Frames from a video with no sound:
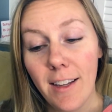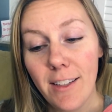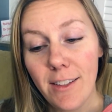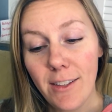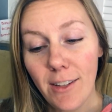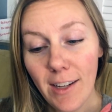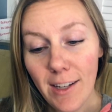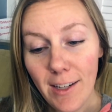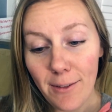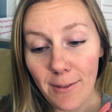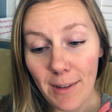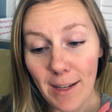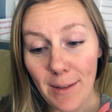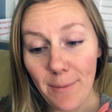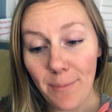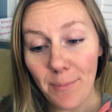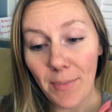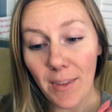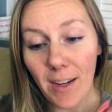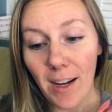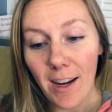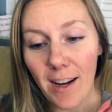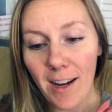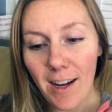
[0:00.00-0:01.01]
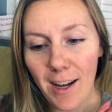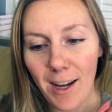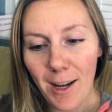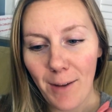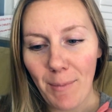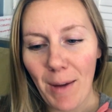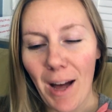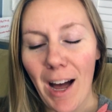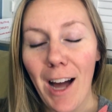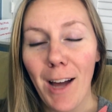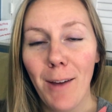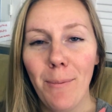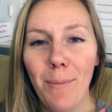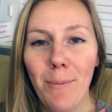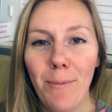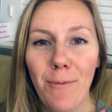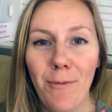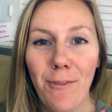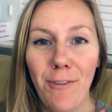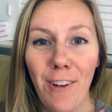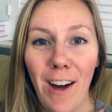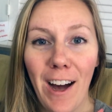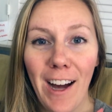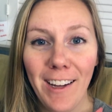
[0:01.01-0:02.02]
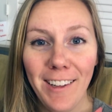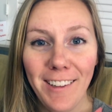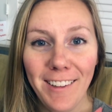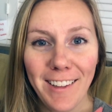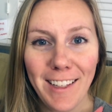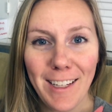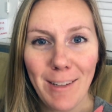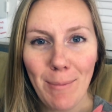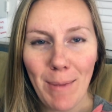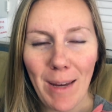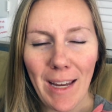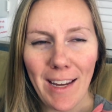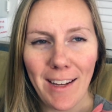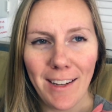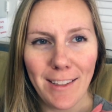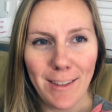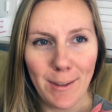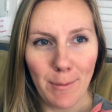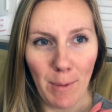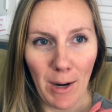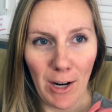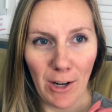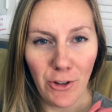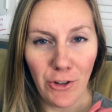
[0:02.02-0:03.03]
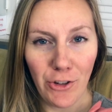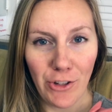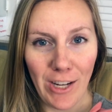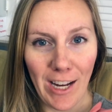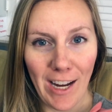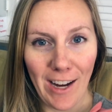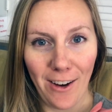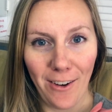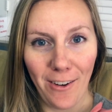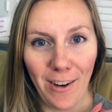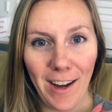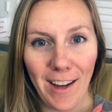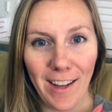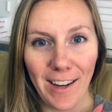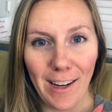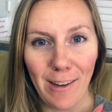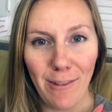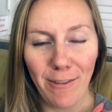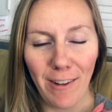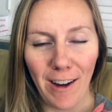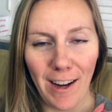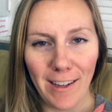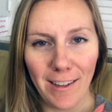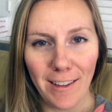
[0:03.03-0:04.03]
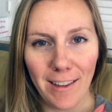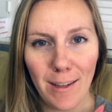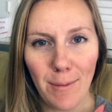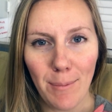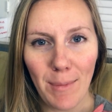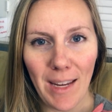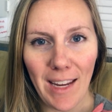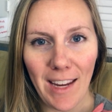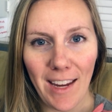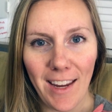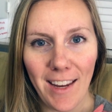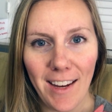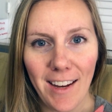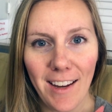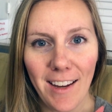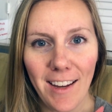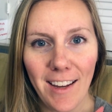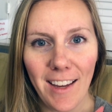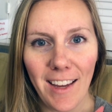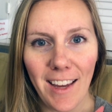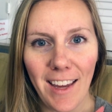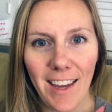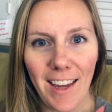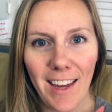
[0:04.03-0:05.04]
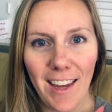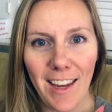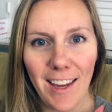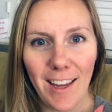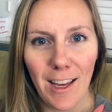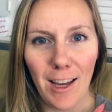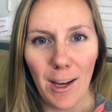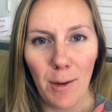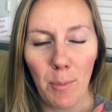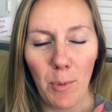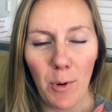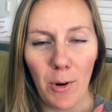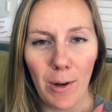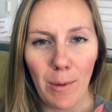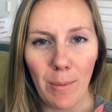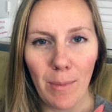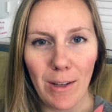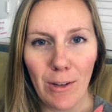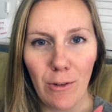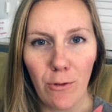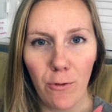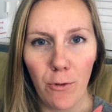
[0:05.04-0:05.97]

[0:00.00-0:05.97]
So anyway, I finally made, it's March now, and I finally made an appointment